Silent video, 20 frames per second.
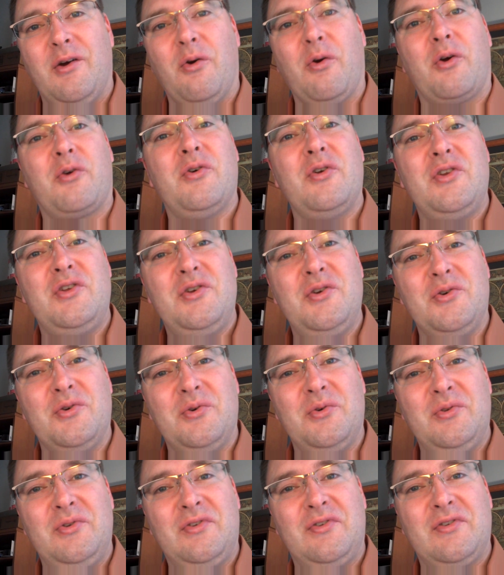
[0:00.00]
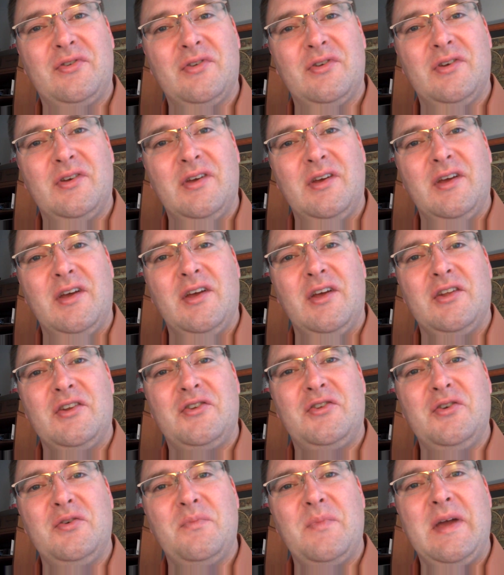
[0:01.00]
or could use
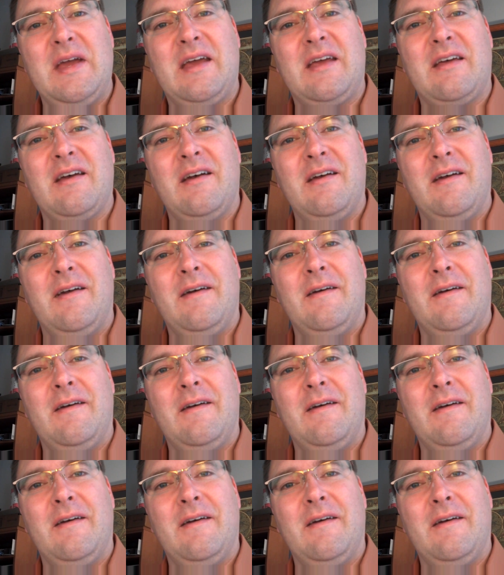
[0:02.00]
to make